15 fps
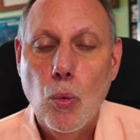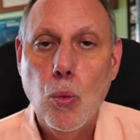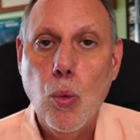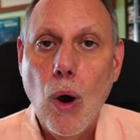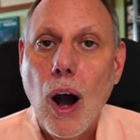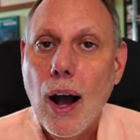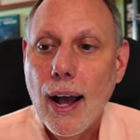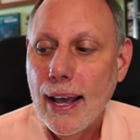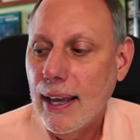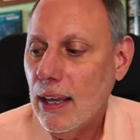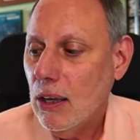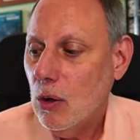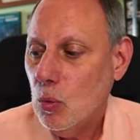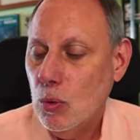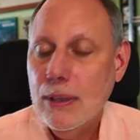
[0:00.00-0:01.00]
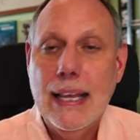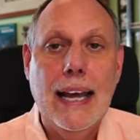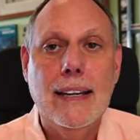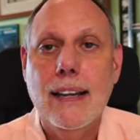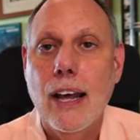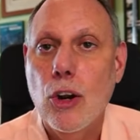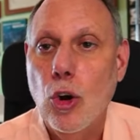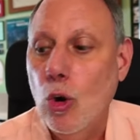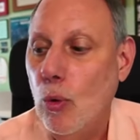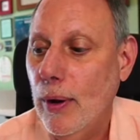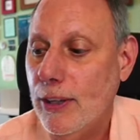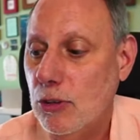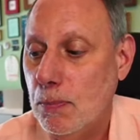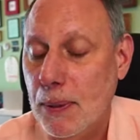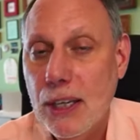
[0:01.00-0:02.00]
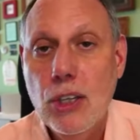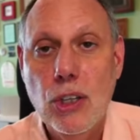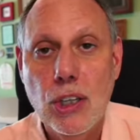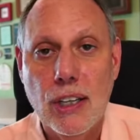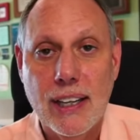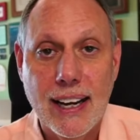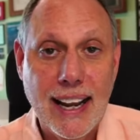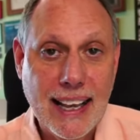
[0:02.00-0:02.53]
why would that not always be good?